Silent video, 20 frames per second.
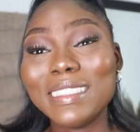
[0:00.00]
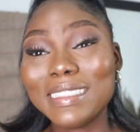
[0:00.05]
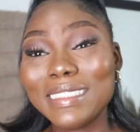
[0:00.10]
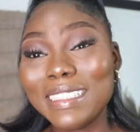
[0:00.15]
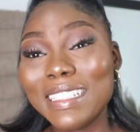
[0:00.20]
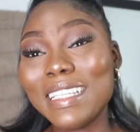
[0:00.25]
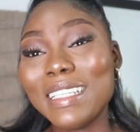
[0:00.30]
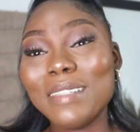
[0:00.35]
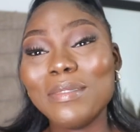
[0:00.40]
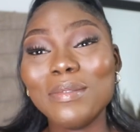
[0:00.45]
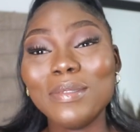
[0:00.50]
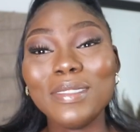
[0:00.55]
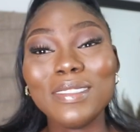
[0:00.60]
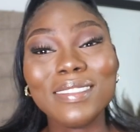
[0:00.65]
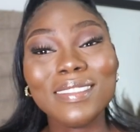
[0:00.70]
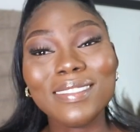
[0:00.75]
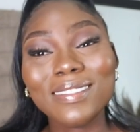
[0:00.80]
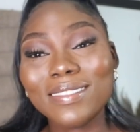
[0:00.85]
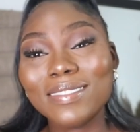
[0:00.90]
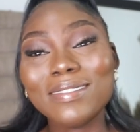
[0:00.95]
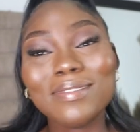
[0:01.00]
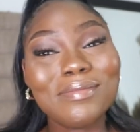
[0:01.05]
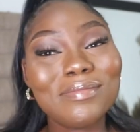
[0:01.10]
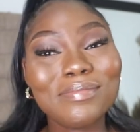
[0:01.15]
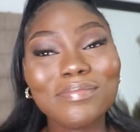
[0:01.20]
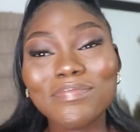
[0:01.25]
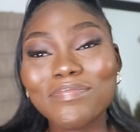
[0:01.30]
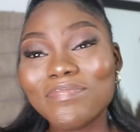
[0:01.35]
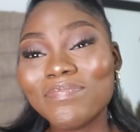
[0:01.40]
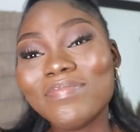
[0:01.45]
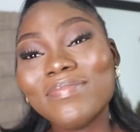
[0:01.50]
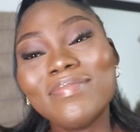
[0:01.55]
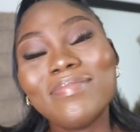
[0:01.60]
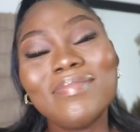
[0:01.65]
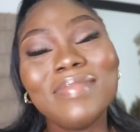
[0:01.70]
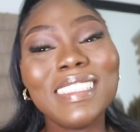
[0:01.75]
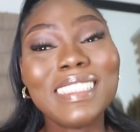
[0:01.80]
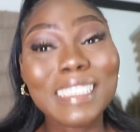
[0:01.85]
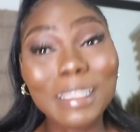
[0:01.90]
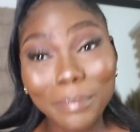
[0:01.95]
the name,
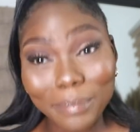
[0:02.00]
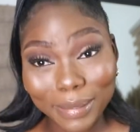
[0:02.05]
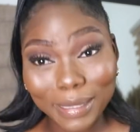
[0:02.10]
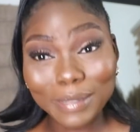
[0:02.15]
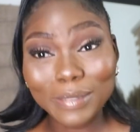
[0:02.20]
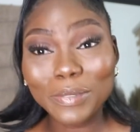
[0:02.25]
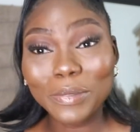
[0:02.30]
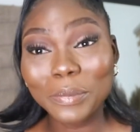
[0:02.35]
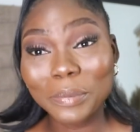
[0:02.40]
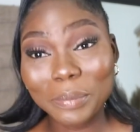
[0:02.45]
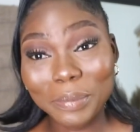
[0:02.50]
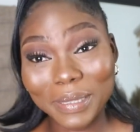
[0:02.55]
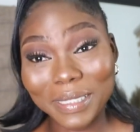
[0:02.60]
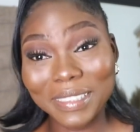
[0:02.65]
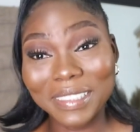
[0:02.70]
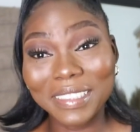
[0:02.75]
it's a place to be.